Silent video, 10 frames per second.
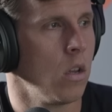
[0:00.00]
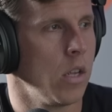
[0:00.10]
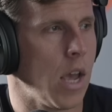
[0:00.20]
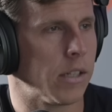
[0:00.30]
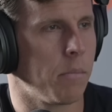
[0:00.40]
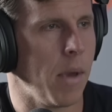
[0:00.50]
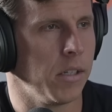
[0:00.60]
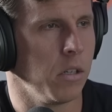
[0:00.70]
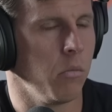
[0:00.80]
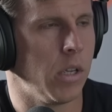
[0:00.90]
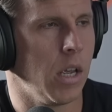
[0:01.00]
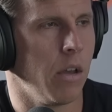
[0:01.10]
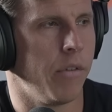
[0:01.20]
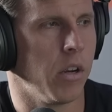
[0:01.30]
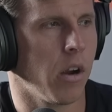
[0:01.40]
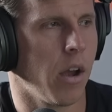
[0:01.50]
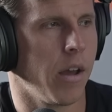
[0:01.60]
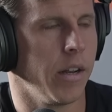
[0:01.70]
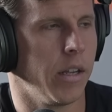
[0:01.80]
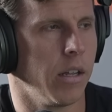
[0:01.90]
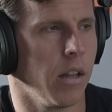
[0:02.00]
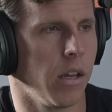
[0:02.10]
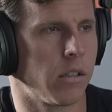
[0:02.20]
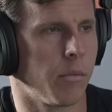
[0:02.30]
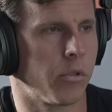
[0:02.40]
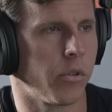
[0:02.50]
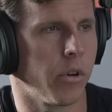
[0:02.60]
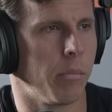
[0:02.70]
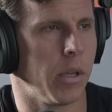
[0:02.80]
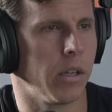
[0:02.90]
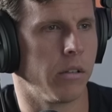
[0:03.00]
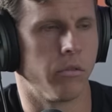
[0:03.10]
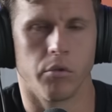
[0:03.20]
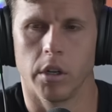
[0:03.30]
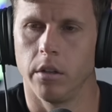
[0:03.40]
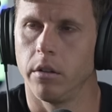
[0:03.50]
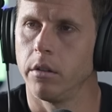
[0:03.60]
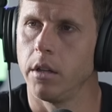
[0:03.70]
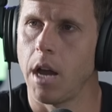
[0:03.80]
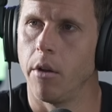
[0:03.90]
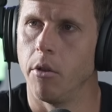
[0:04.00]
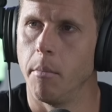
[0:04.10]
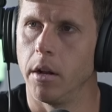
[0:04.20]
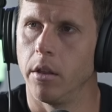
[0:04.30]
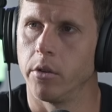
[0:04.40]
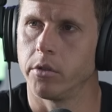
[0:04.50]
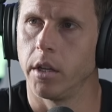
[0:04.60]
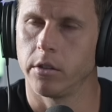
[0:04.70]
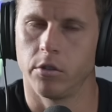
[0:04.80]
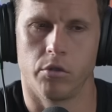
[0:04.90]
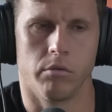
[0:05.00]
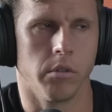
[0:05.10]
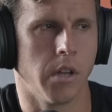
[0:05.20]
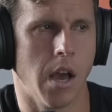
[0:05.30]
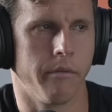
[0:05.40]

Yeah, it's amazing we can't figure out how to get like some sort of big drill out in the middle of those things and just drill down